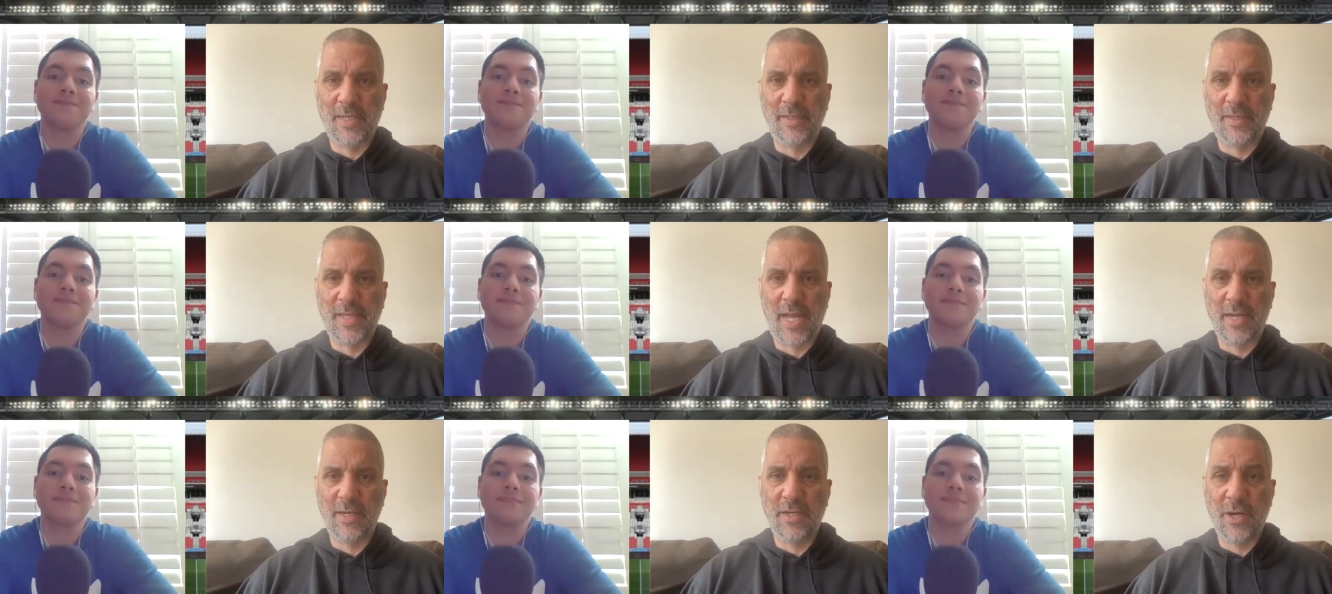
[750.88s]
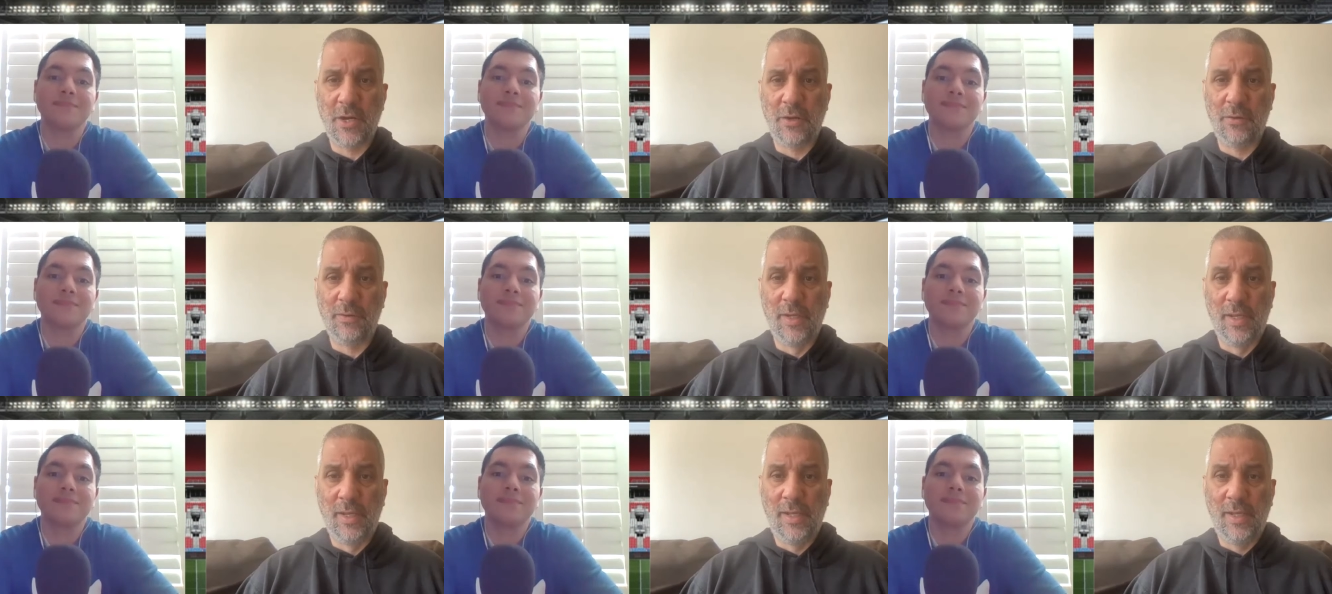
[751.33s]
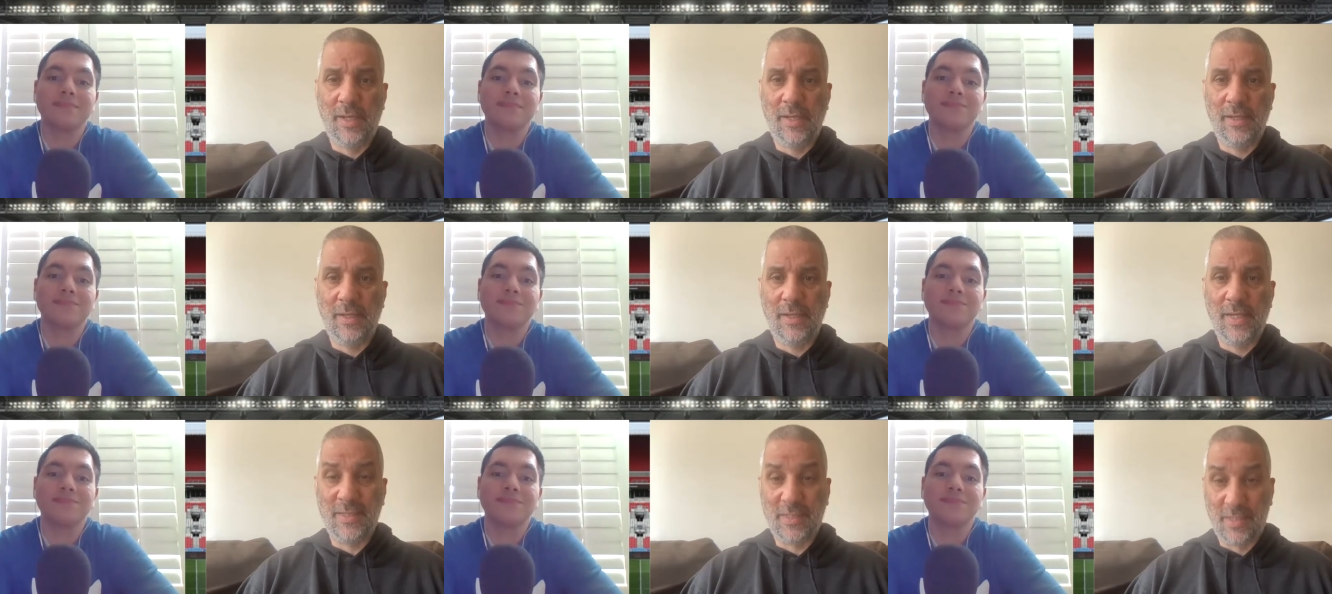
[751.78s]
Speaker 1: it that you know
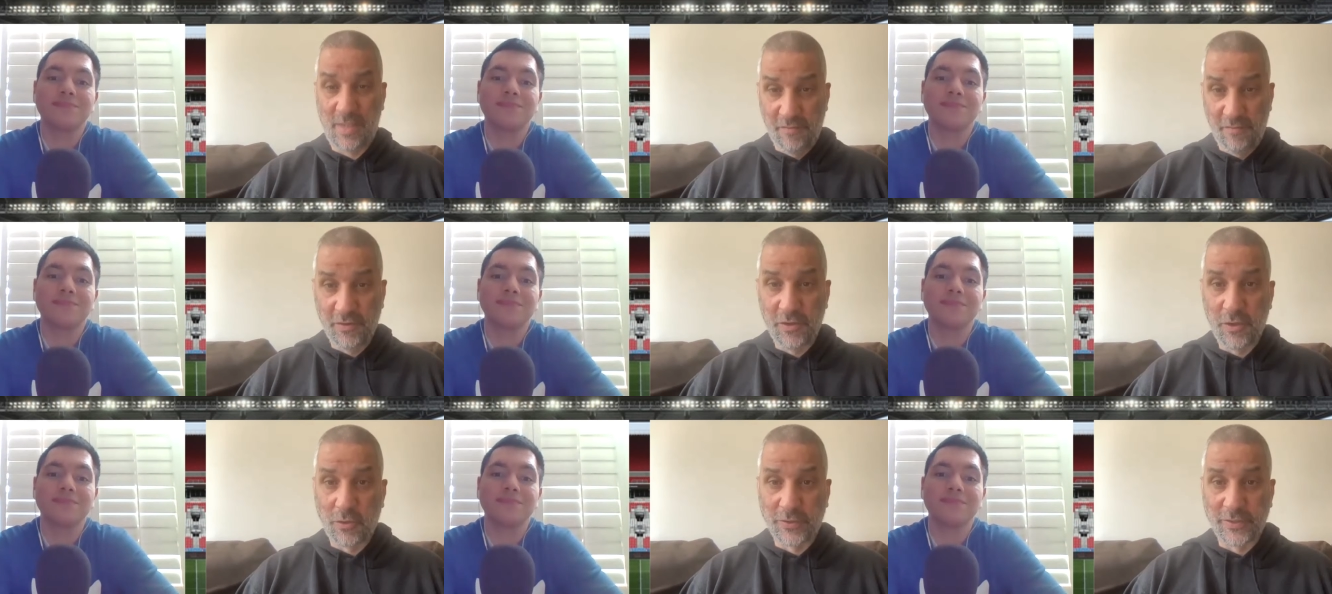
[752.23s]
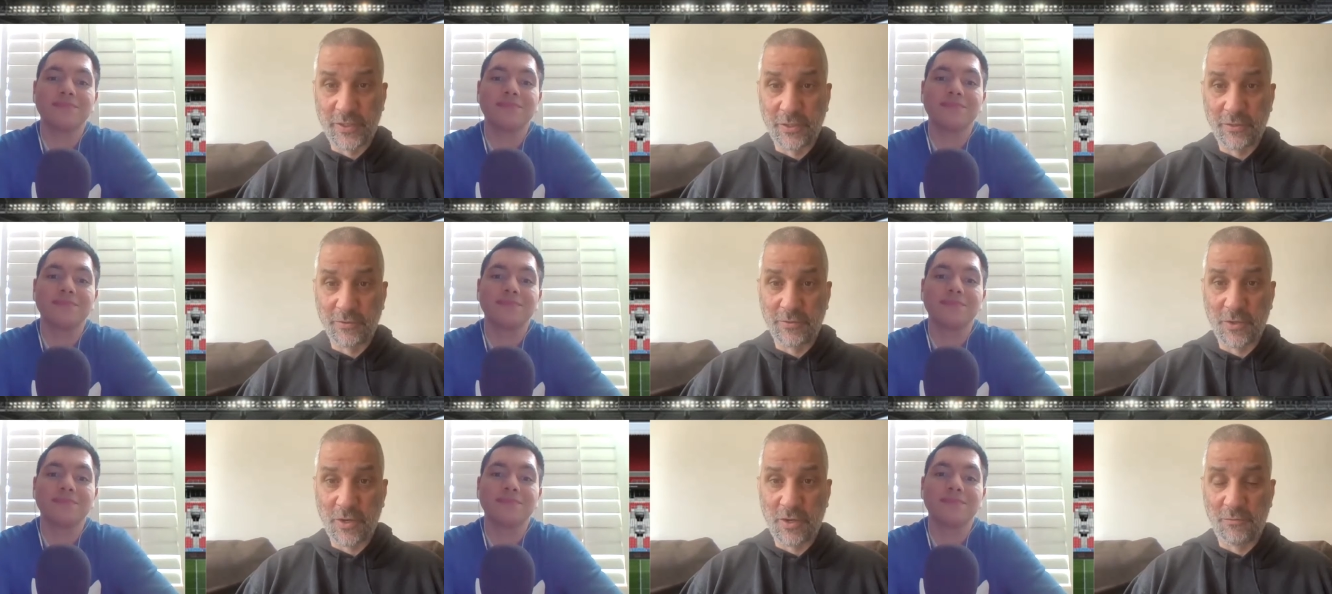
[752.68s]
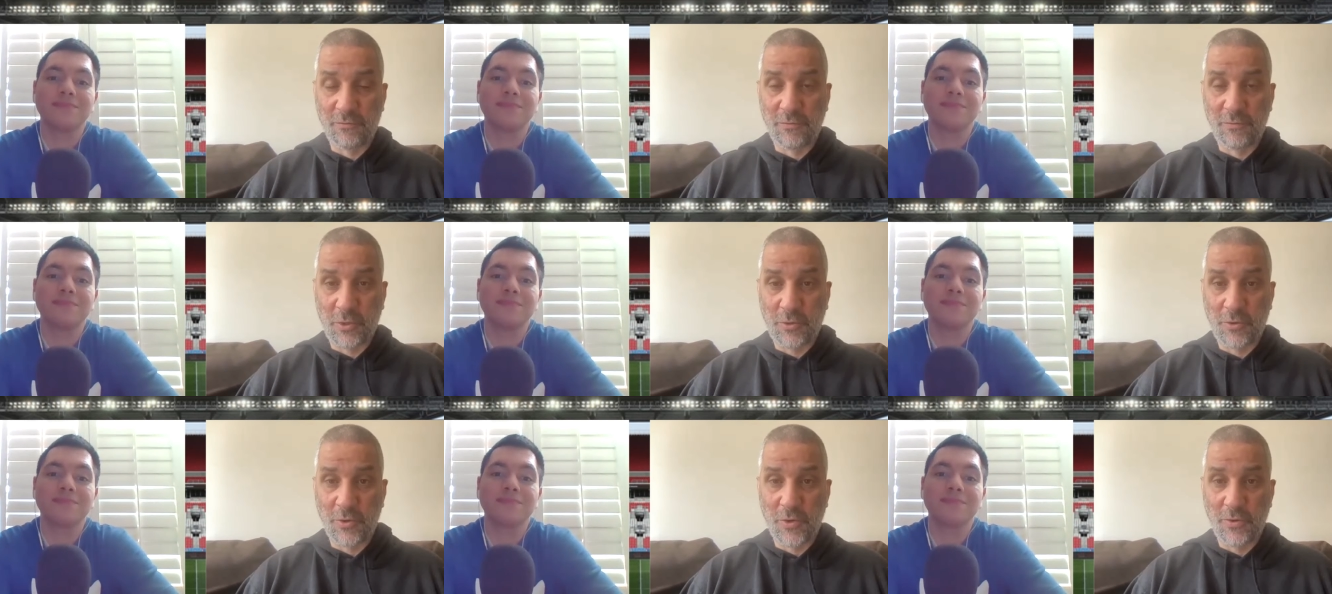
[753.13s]
it's difficult to sort of
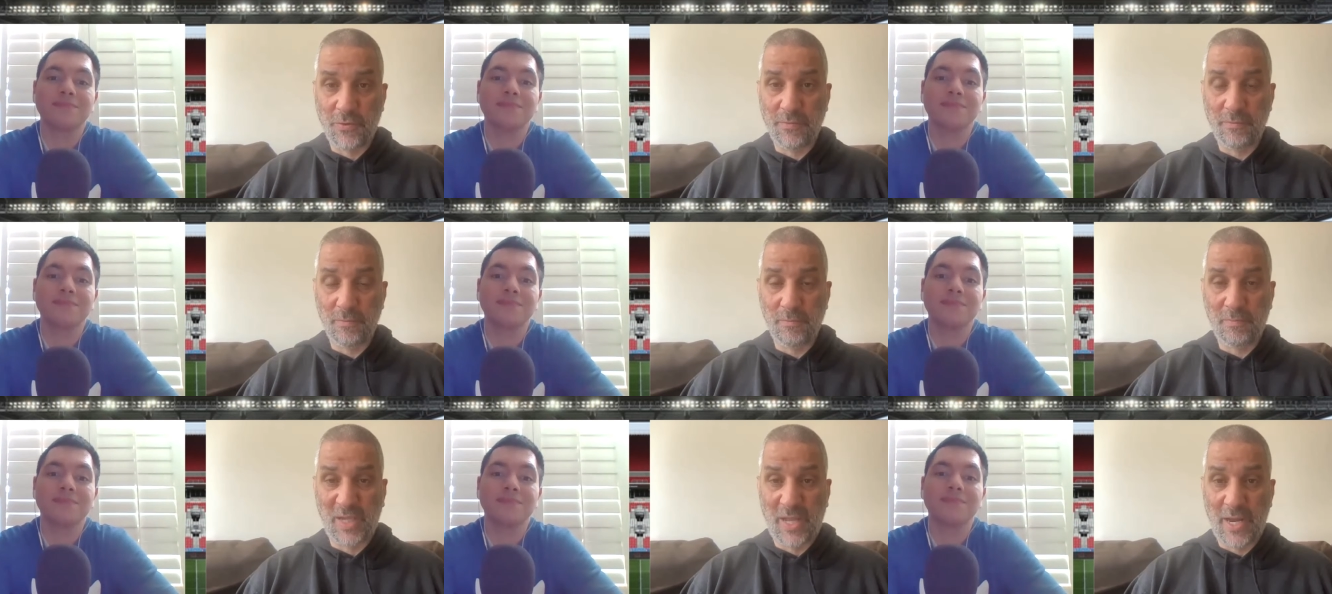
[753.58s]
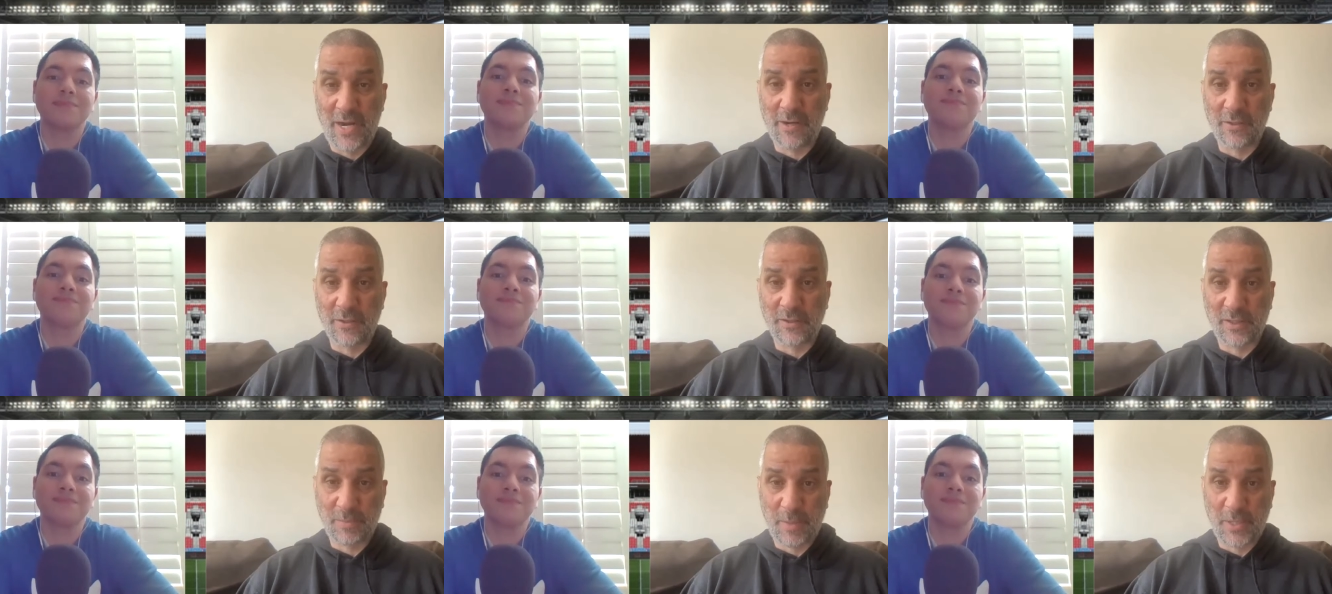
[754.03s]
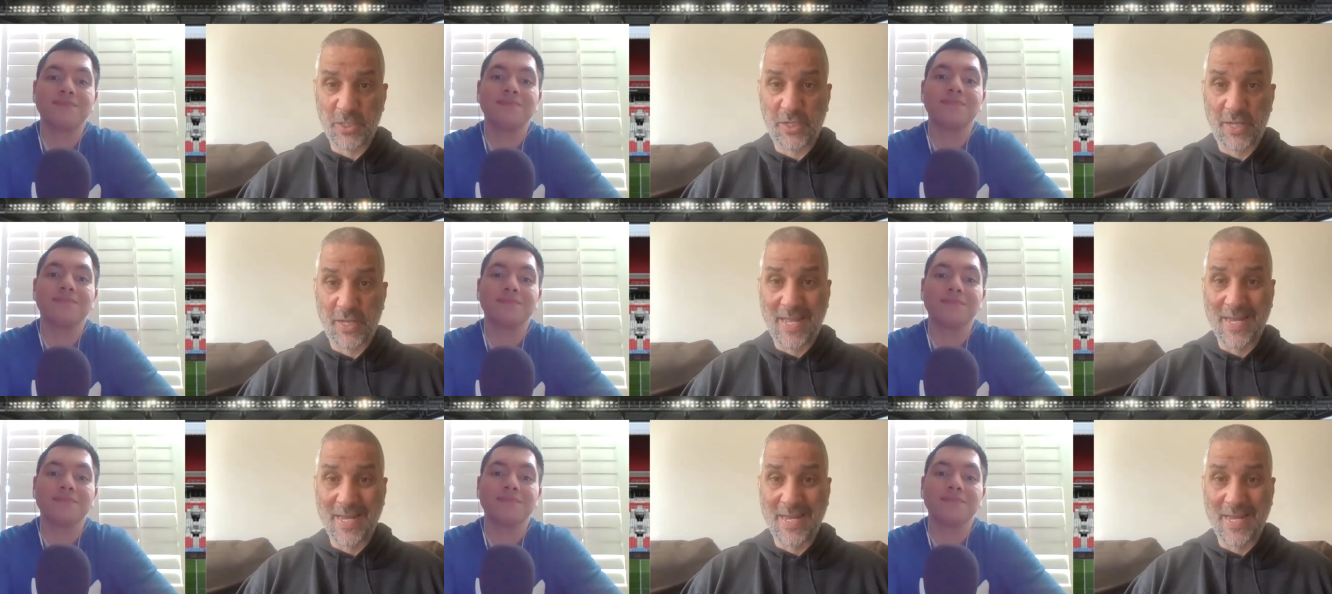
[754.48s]
recruit players, especially